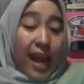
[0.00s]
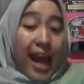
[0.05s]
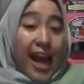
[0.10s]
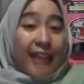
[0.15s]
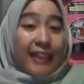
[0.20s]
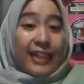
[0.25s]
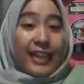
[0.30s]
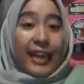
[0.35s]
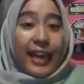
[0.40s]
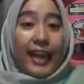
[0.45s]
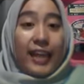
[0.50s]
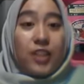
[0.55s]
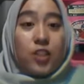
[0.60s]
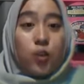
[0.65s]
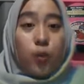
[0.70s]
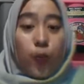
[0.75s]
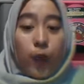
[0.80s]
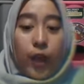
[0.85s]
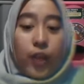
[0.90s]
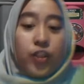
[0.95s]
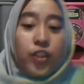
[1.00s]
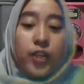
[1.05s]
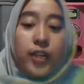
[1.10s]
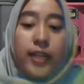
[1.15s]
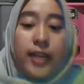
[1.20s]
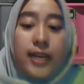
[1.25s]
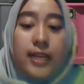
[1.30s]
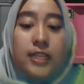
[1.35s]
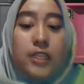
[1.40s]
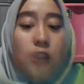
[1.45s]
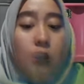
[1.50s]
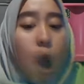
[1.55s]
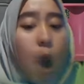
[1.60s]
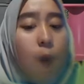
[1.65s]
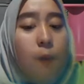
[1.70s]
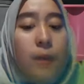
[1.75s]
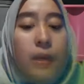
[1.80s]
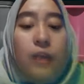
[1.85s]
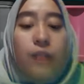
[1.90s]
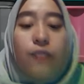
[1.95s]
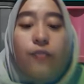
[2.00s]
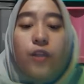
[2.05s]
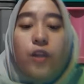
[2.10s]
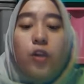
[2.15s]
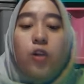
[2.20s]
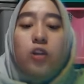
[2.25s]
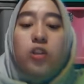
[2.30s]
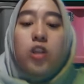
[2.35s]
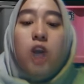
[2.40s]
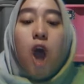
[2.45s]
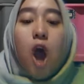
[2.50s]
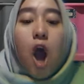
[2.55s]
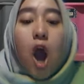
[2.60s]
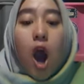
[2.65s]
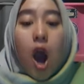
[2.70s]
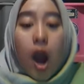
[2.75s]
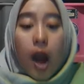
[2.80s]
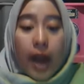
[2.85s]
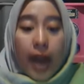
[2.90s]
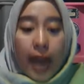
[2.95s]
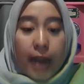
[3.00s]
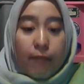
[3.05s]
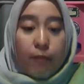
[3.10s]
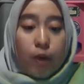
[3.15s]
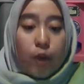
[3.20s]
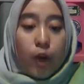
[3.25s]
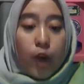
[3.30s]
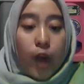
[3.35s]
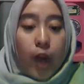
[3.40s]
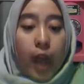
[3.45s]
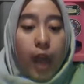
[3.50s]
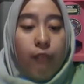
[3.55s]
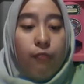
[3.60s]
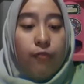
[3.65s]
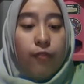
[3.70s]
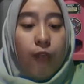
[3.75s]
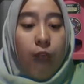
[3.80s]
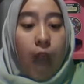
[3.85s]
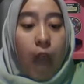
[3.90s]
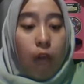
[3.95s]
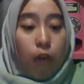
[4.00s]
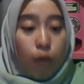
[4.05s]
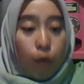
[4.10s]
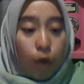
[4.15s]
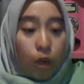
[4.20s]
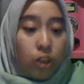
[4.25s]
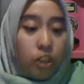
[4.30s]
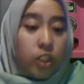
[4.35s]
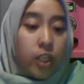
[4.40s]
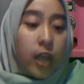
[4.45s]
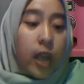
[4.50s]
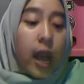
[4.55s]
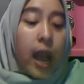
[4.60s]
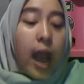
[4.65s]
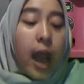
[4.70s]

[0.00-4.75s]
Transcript: The next question is, how many videos on Edmodo have I watched?